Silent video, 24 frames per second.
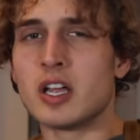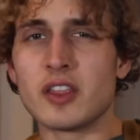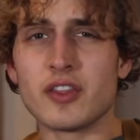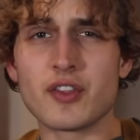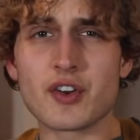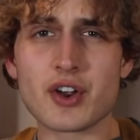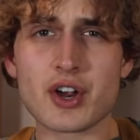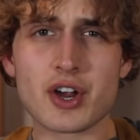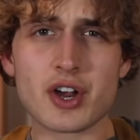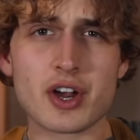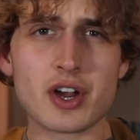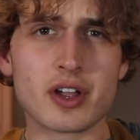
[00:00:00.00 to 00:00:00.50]

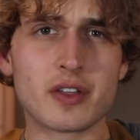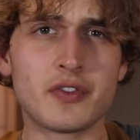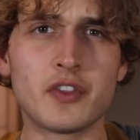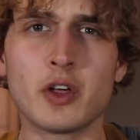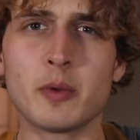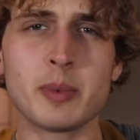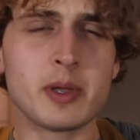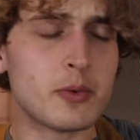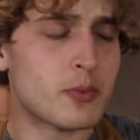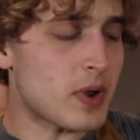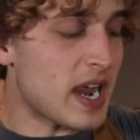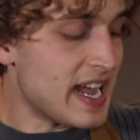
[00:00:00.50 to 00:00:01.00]
They'll
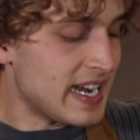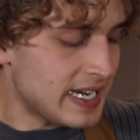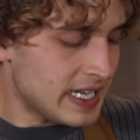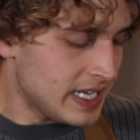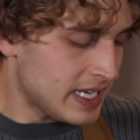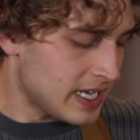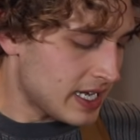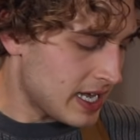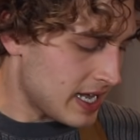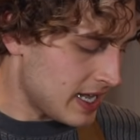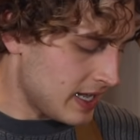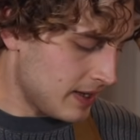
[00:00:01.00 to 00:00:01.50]
be
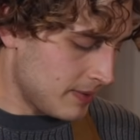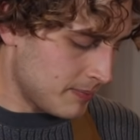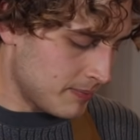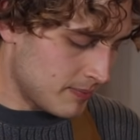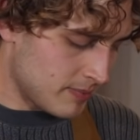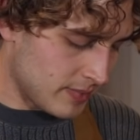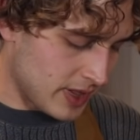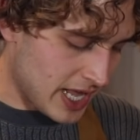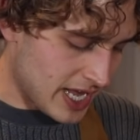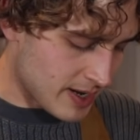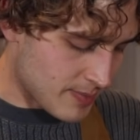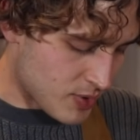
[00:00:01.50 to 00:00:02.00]
ready in
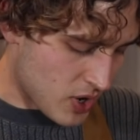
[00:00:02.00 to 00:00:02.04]
like